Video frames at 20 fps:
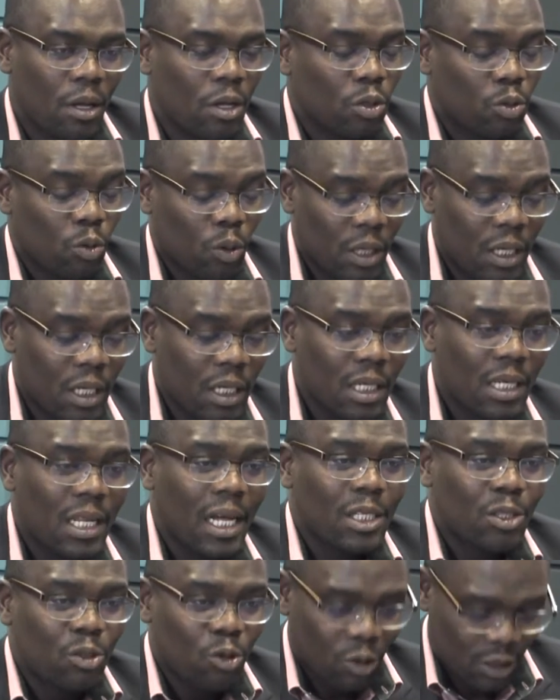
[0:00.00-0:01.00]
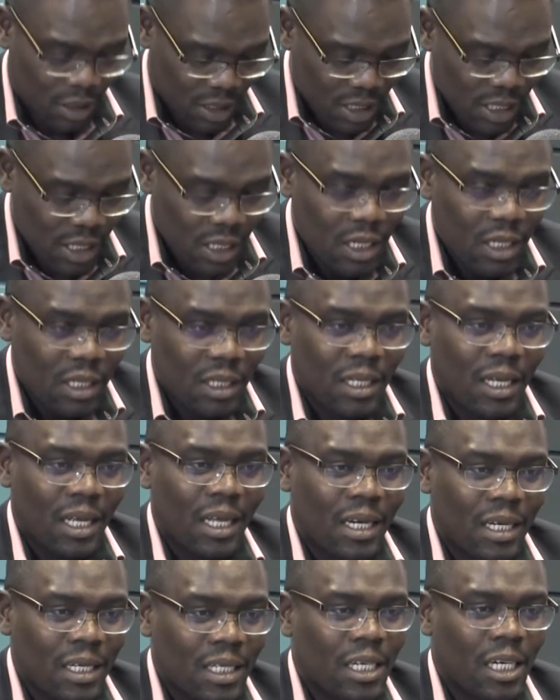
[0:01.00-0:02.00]
So he does not need
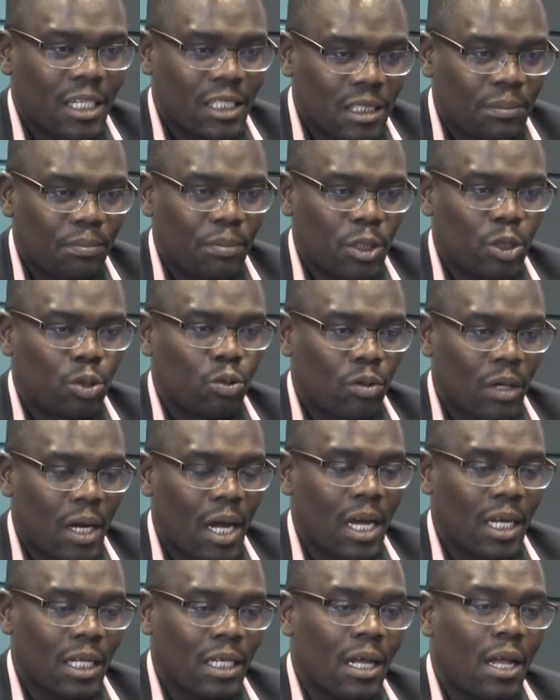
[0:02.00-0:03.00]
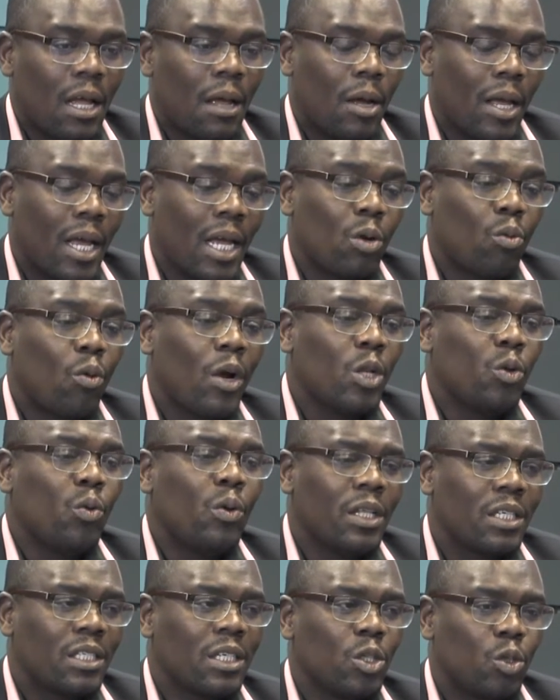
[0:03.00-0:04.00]
a written speech to write. And when you
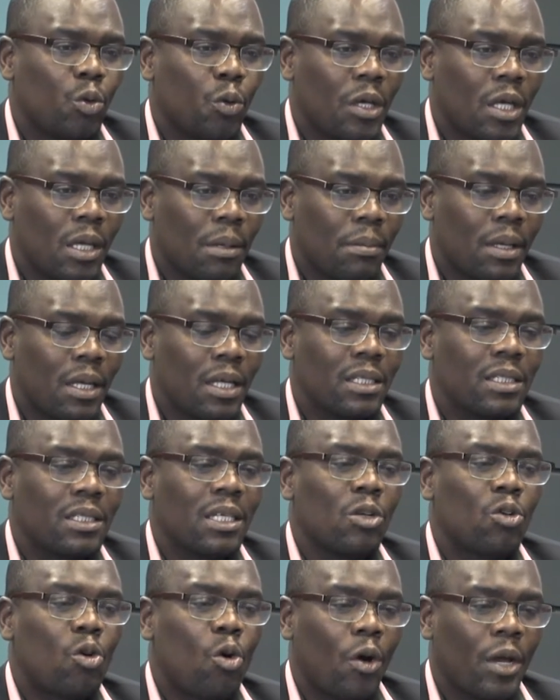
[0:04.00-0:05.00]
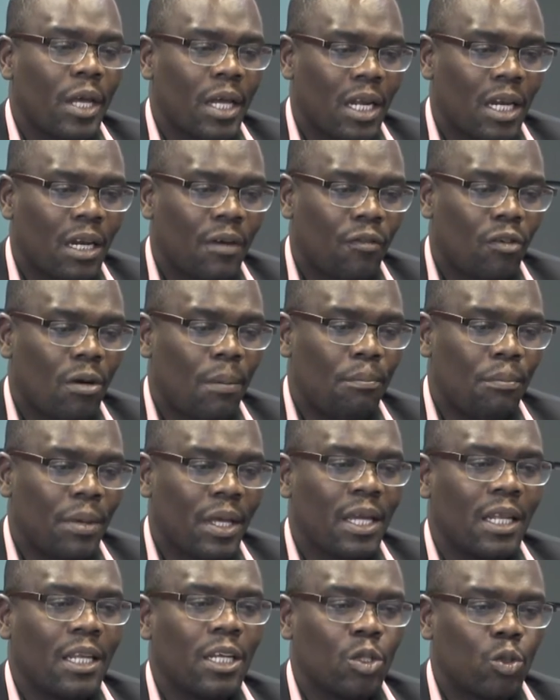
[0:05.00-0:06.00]
listen to him, he's still coherent from
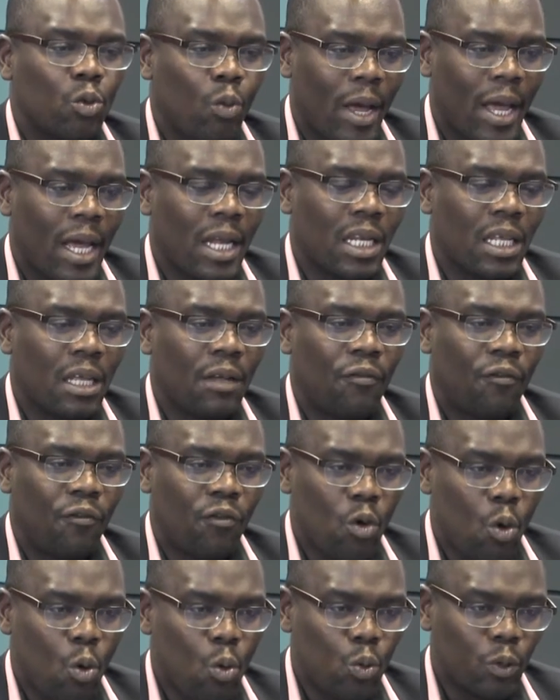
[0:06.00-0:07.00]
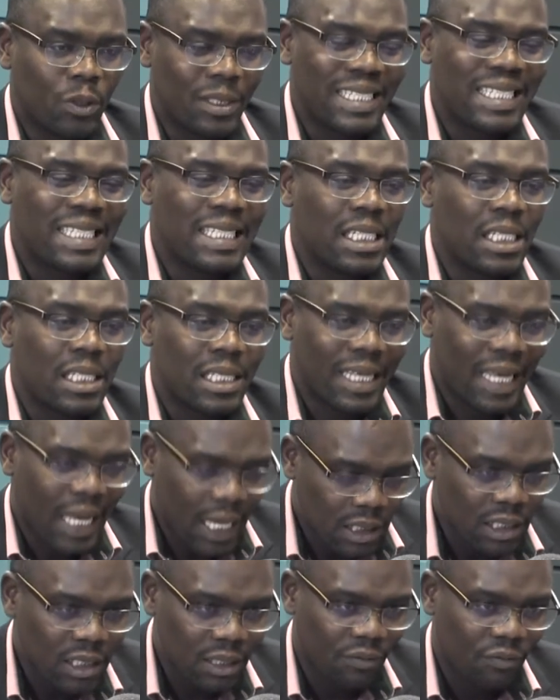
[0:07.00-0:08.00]
beginning to end. He flows. He's
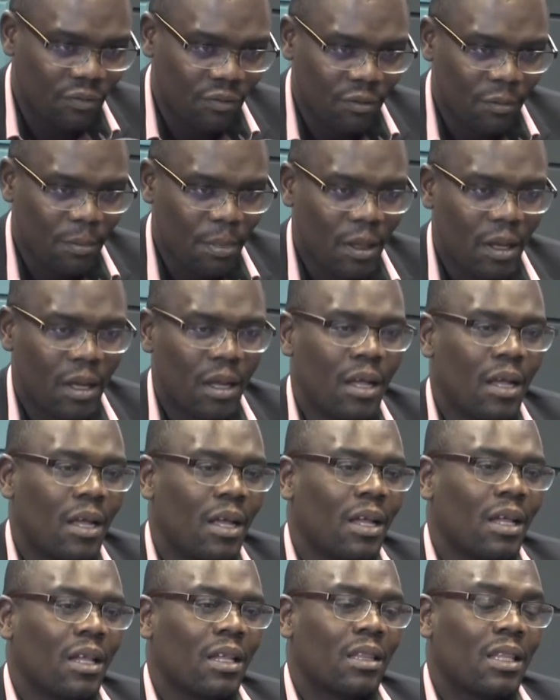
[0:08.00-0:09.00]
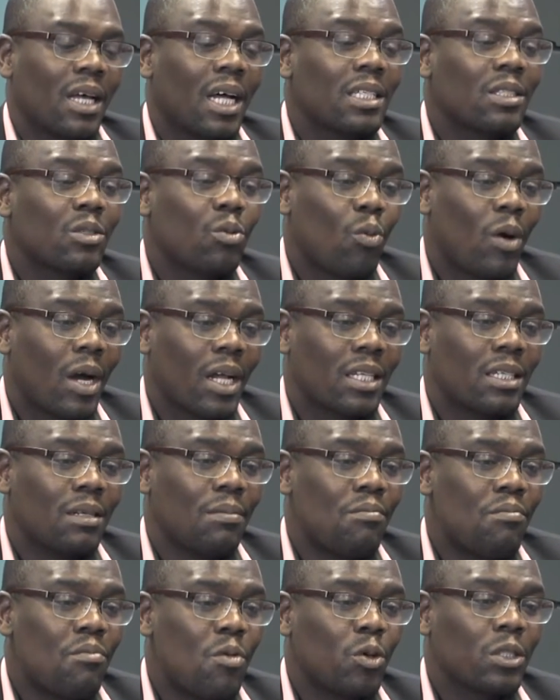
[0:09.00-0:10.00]
discursive. That's what
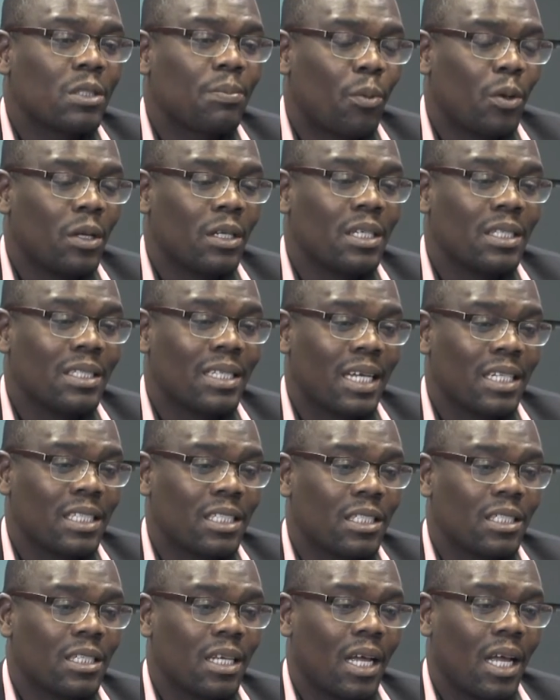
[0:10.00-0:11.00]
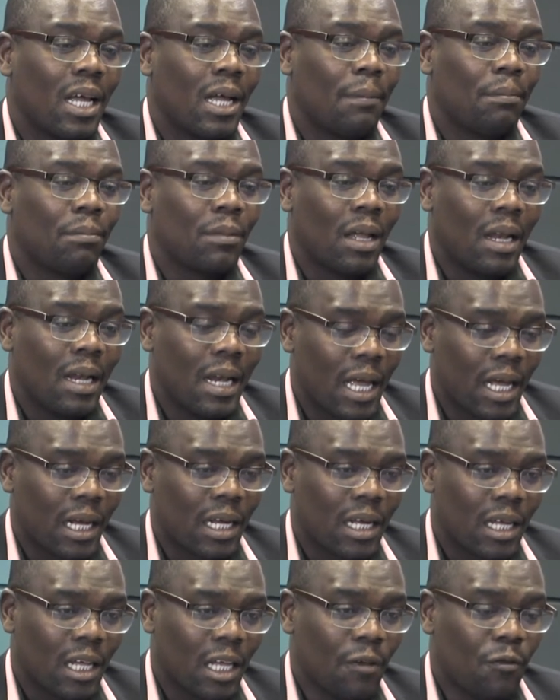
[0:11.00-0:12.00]
most politicians
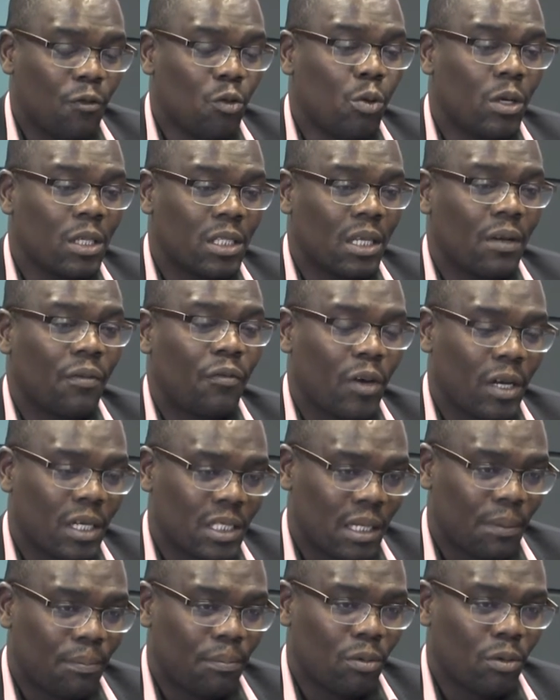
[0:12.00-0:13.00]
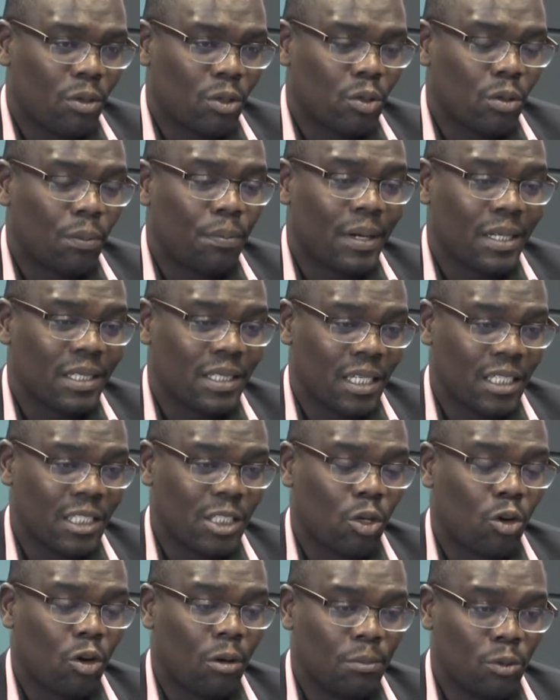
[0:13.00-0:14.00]
lack. If you listen, for example, to President
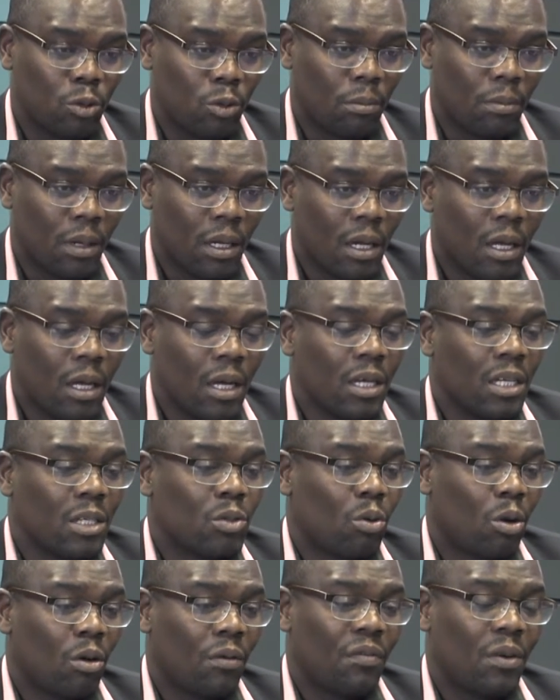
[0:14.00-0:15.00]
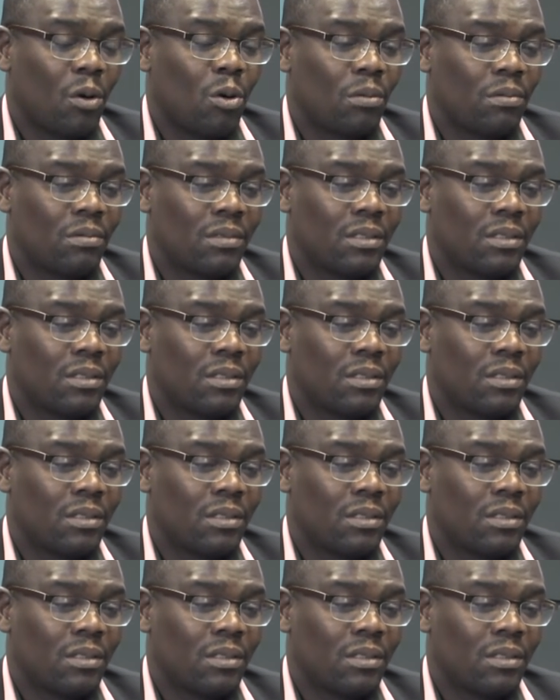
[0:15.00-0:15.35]
Jacob Zuma, he's one of our